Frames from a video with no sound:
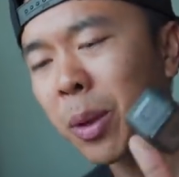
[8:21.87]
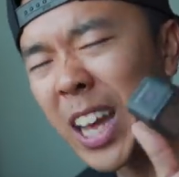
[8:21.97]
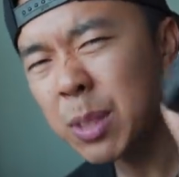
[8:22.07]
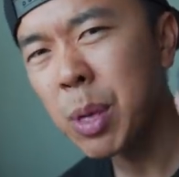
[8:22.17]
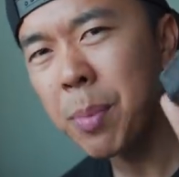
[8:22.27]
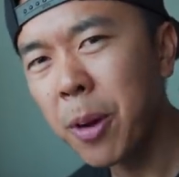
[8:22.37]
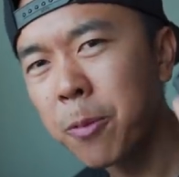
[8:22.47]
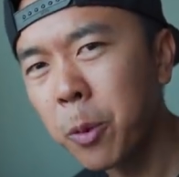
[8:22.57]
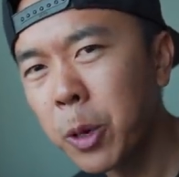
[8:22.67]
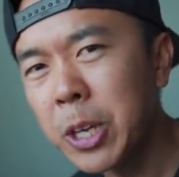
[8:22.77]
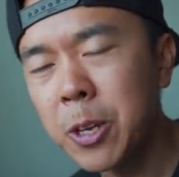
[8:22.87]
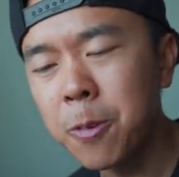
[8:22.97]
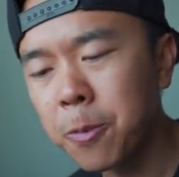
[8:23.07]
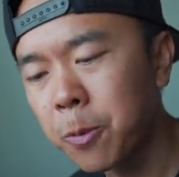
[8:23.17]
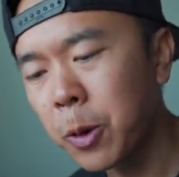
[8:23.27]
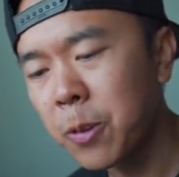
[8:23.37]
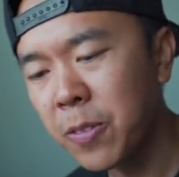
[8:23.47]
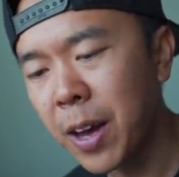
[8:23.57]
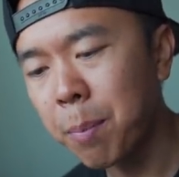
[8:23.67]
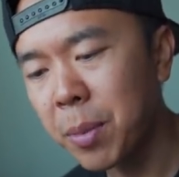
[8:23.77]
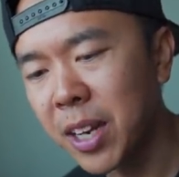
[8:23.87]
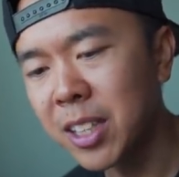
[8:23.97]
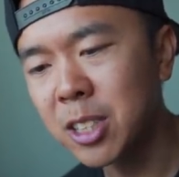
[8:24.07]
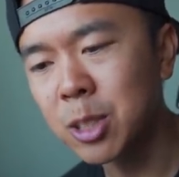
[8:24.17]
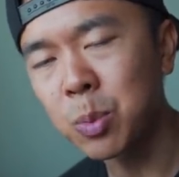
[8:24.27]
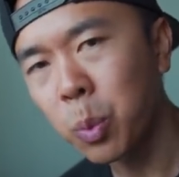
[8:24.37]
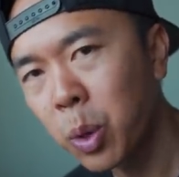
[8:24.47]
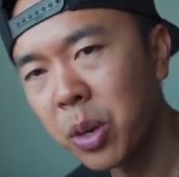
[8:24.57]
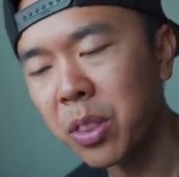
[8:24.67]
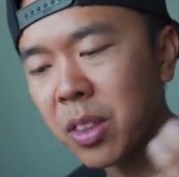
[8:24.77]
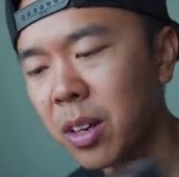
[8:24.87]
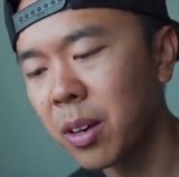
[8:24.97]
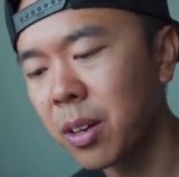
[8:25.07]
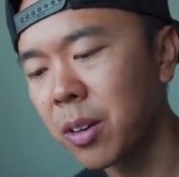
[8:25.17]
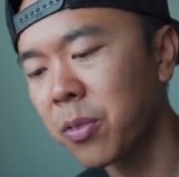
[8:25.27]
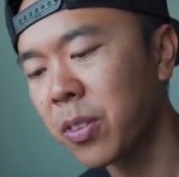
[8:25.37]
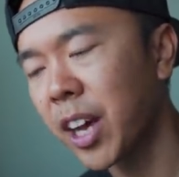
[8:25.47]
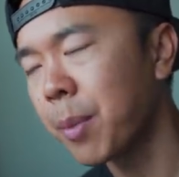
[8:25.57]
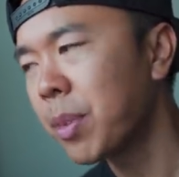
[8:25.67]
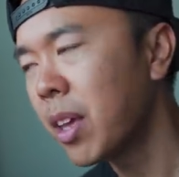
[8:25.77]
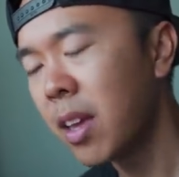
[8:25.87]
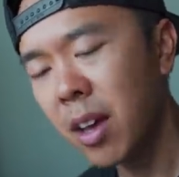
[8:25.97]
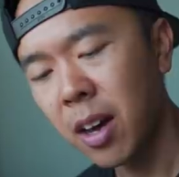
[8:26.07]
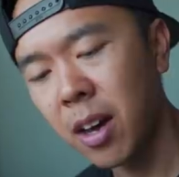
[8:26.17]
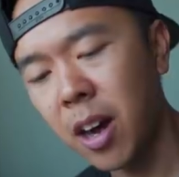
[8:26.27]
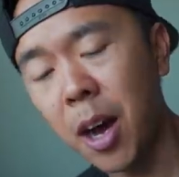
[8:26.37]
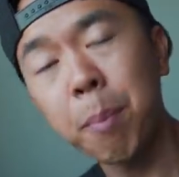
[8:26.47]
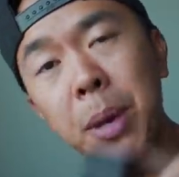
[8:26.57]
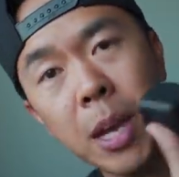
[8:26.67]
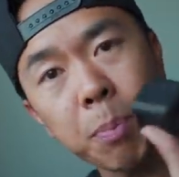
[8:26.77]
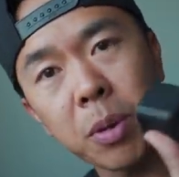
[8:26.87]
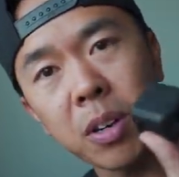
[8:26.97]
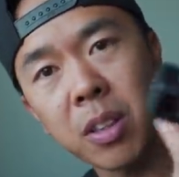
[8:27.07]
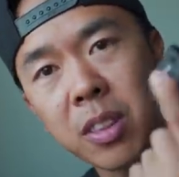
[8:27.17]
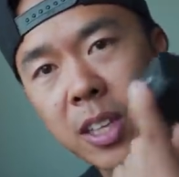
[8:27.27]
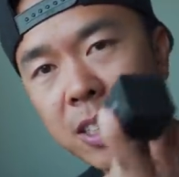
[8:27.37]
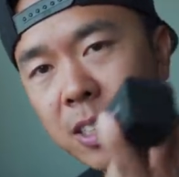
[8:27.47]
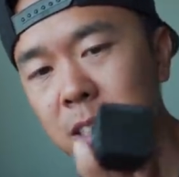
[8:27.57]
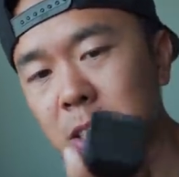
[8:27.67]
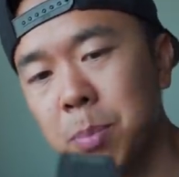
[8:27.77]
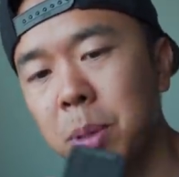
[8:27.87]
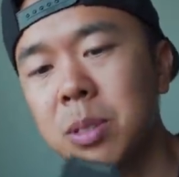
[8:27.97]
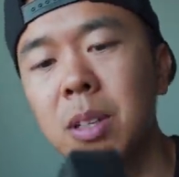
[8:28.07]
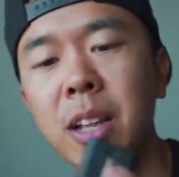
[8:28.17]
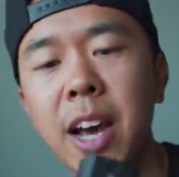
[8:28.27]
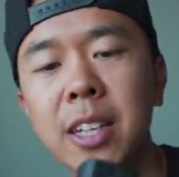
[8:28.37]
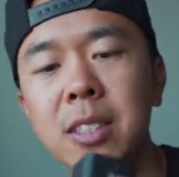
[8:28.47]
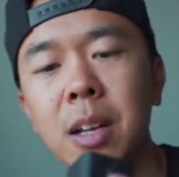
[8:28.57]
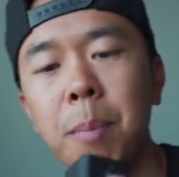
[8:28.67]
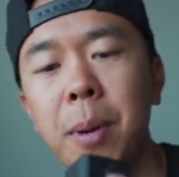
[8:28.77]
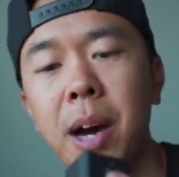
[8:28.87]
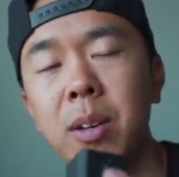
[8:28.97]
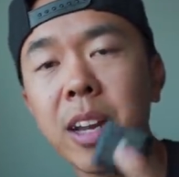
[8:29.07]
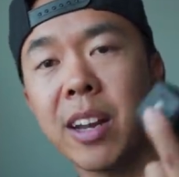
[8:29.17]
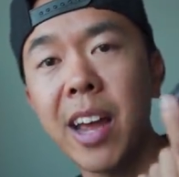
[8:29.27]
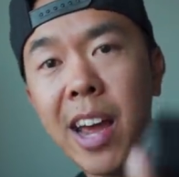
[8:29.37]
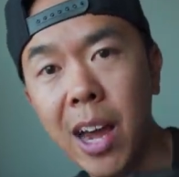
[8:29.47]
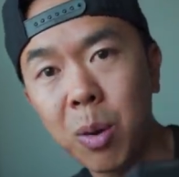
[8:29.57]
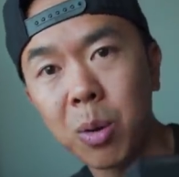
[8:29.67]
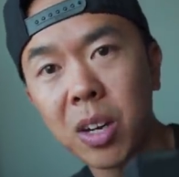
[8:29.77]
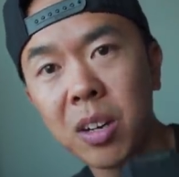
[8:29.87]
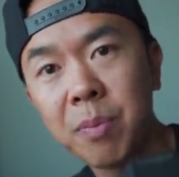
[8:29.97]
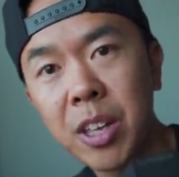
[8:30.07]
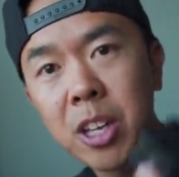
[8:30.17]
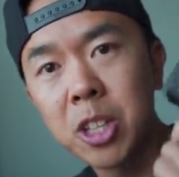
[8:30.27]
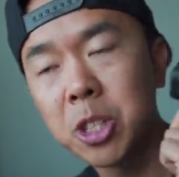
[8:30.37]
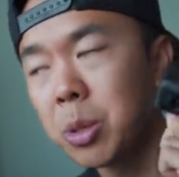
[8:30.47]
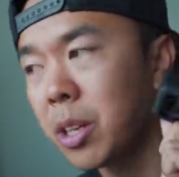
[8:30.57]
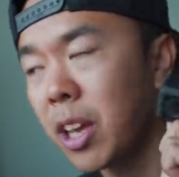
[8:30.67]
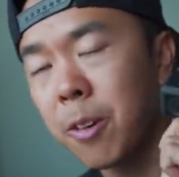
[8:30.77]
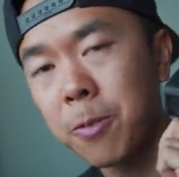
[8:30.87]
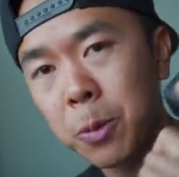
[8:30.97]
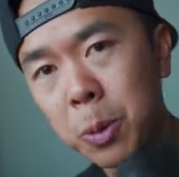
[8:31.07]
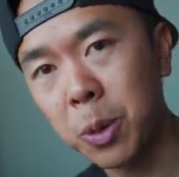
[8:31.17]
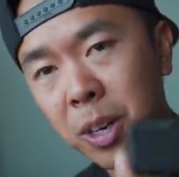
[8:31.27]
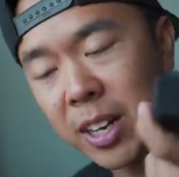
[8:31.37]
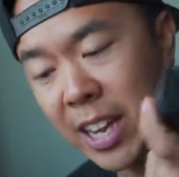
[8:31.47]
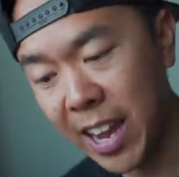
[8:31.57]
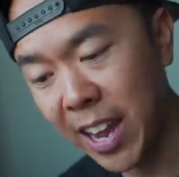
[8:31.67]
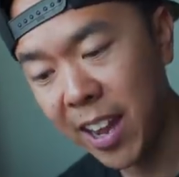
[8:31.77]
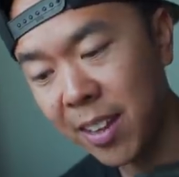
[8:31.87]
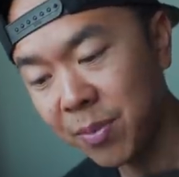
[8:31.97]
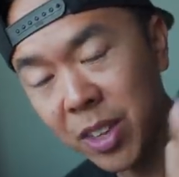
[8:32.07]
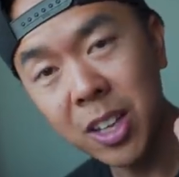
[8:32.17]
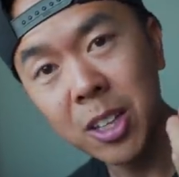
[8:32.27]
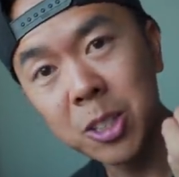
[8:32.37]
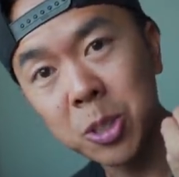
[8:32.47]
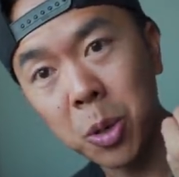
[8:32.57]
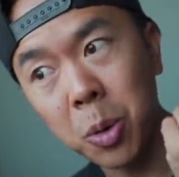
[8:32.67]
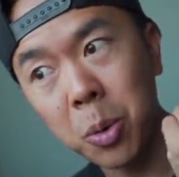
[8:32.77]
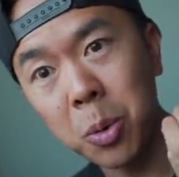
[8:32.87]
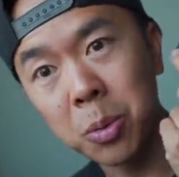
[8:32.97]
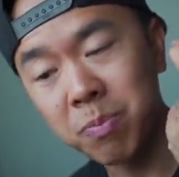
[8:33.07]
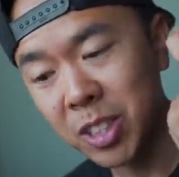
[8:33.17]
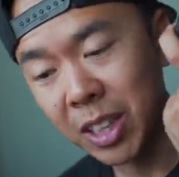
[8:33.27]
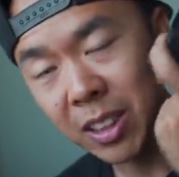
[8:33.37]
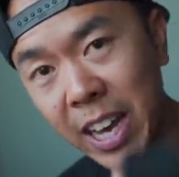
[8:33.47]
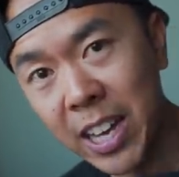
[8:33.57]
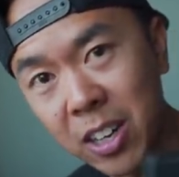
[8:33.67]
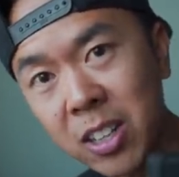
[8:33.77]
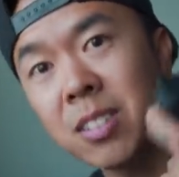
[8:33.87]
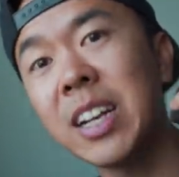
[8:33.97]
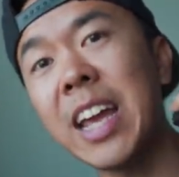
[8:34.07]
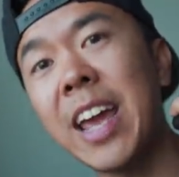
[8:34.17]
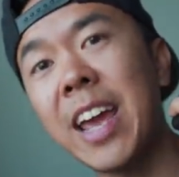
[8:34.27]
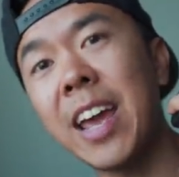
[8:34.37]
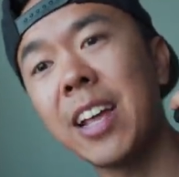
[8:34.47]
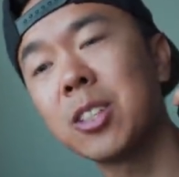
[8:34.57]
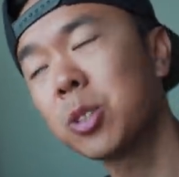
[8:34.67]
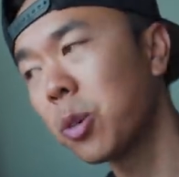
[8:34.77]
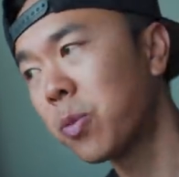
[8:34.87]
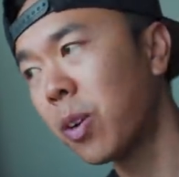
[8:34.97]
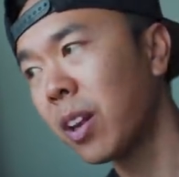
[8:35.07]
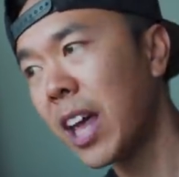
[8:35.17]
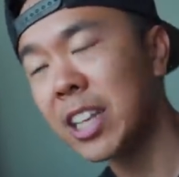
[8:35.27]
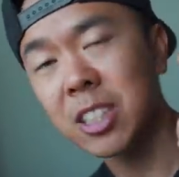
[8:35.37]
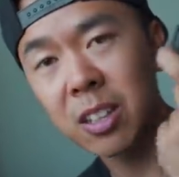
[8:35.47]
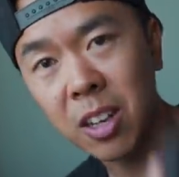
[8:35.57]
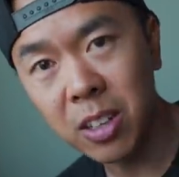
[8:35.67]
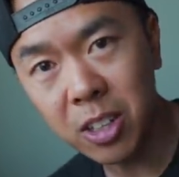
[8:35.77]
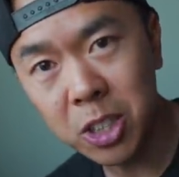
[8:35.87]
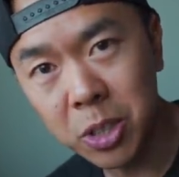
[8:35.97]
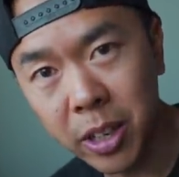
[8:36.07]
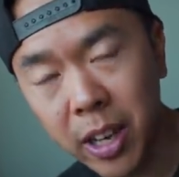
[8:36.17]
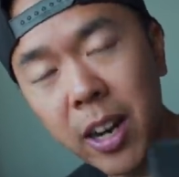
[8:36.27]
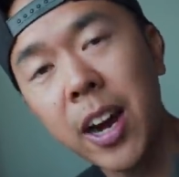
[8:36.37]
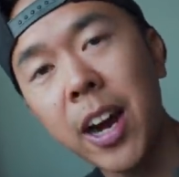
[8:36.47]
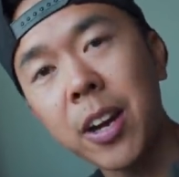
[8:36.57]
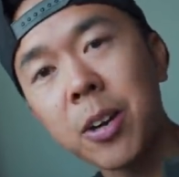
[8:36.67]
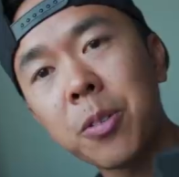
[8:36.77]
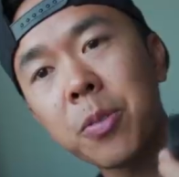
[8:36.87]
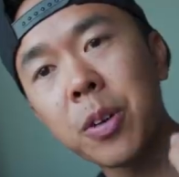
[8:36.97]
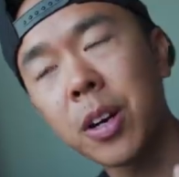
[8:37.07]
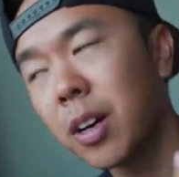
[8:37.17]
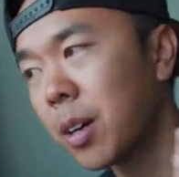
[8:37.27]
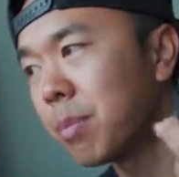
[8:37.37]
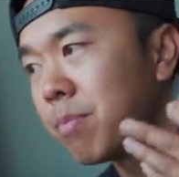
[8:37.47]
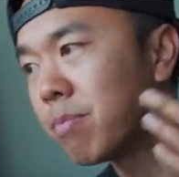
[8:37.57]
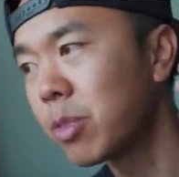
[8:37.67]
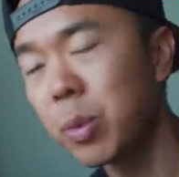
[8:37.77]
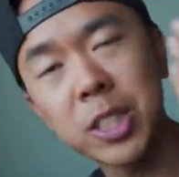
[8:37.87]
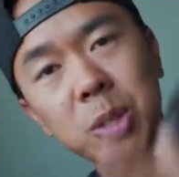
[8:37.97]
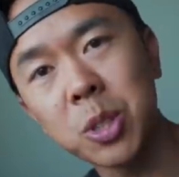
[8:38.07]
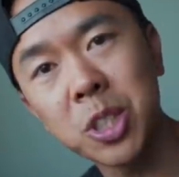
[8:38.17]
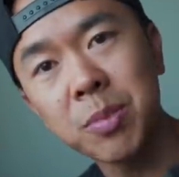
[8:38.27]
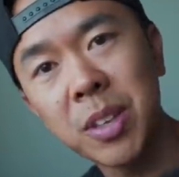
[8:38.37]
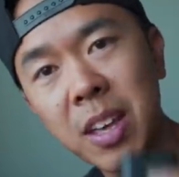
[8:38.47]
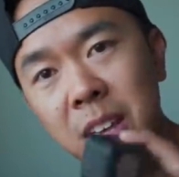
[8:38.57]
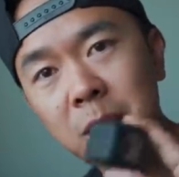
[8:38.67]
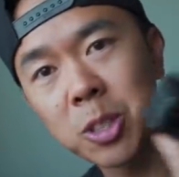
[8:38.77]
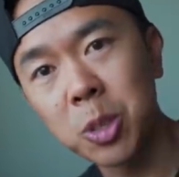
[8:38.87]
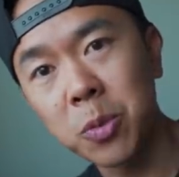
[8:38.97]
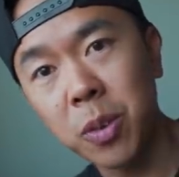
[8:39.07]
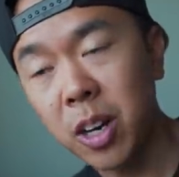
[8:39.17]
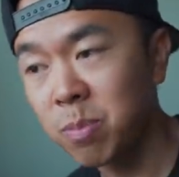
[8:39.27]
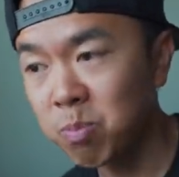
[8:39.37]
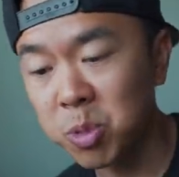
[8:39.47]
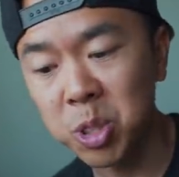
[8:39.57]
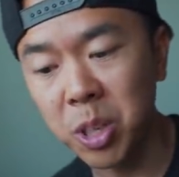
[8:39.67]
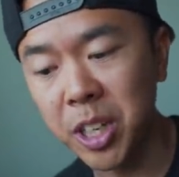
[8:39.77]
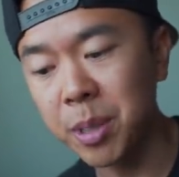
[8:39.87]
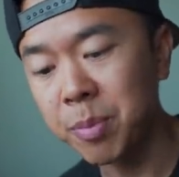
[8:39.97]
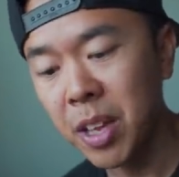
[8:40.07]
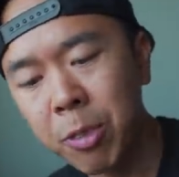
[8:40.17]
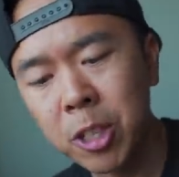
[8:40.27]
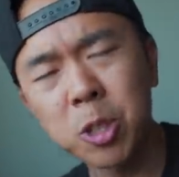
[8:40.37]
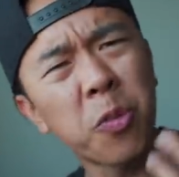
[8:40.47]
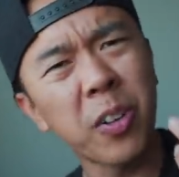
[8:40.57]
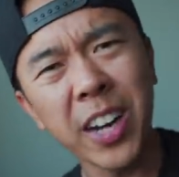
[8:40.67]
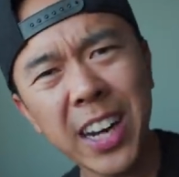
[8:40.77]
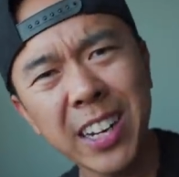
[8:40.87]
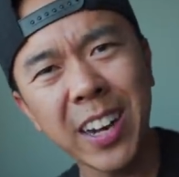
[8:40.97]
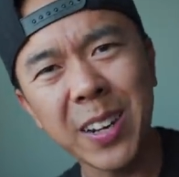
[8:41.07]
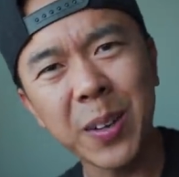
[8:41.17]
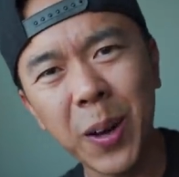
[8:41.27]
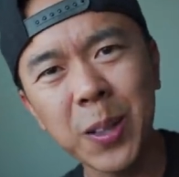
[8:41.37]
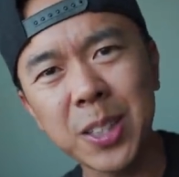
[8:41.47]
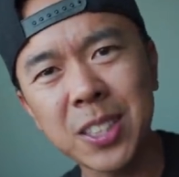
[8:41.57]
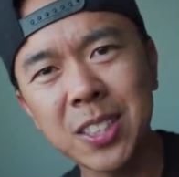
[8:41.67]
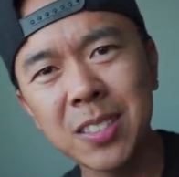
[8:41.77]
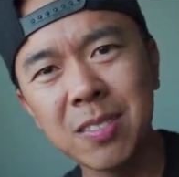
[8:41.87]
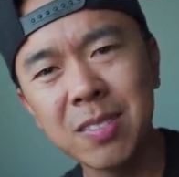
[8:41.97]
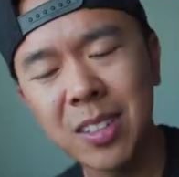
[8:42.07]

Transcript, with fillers: will last me about 40, 45 minutes worth uh, of flight. Uh, on paper, this is supposed to last about an hour shooting at 4K. So lighter and so far lasts longer, shooting at a higher um, resolution. So far, so good. So for $99,